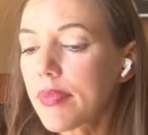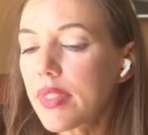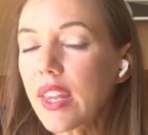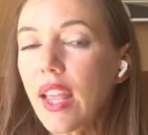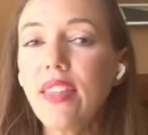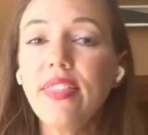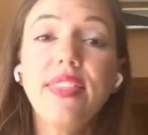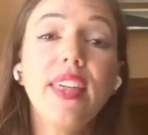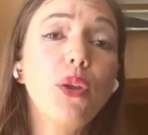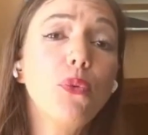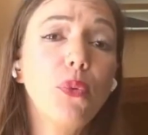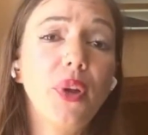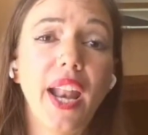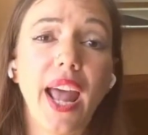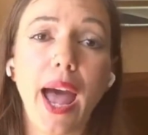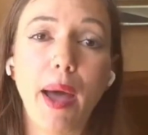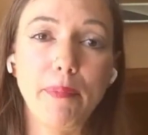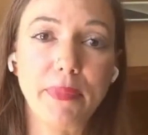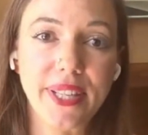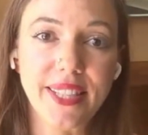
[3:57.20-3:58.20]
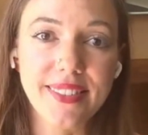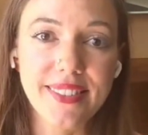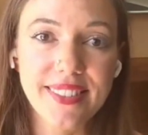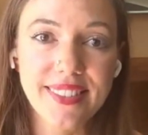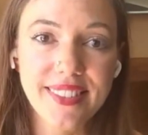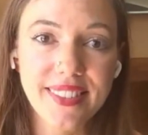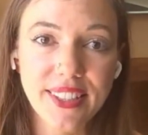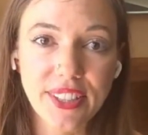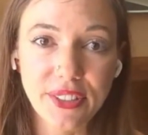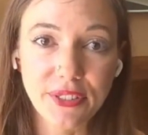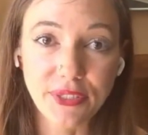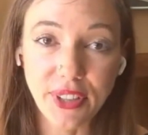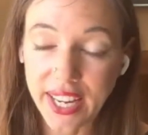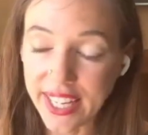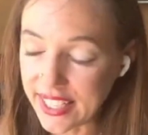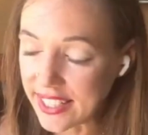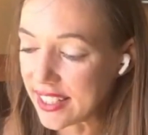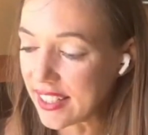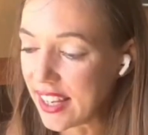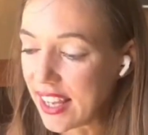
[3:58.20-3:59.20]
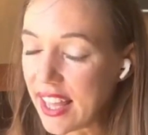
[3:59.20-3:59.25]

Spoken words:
Then what happens, right?